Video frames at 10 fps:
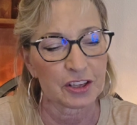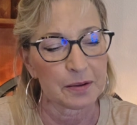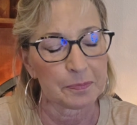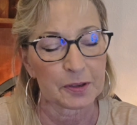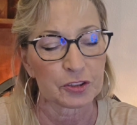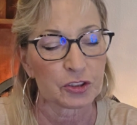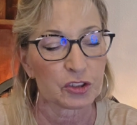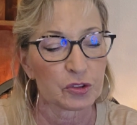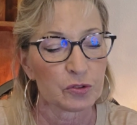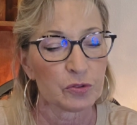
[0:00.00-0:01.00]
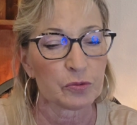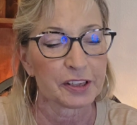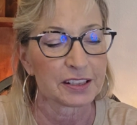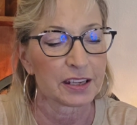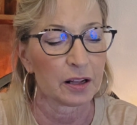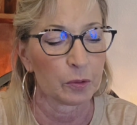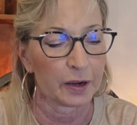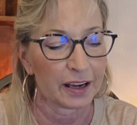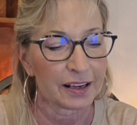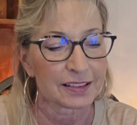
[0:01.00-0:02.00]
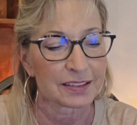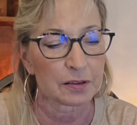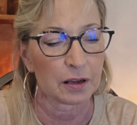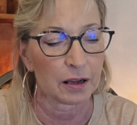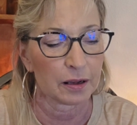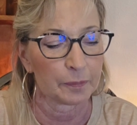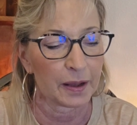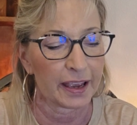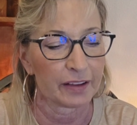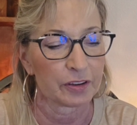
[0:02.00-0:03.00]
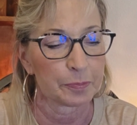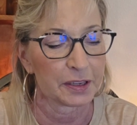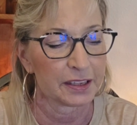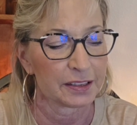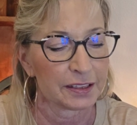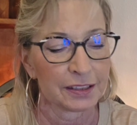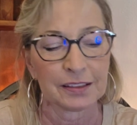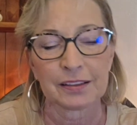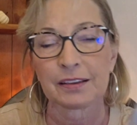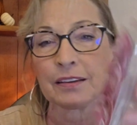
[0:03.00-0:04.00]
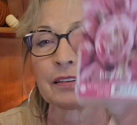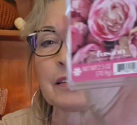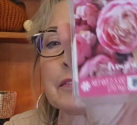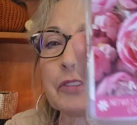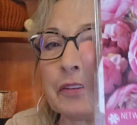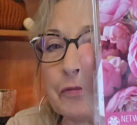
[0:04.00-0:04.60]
up 2 retail wax. I have a peony from